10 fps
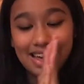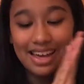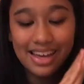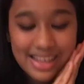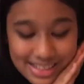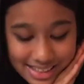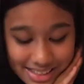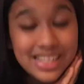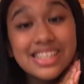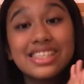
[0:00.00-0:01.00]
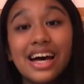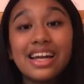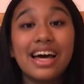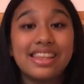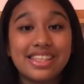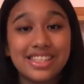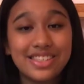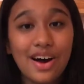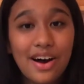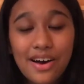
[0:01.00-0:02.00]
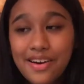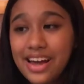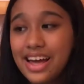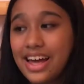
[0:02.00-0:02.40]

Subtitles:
is The Sun and the Star.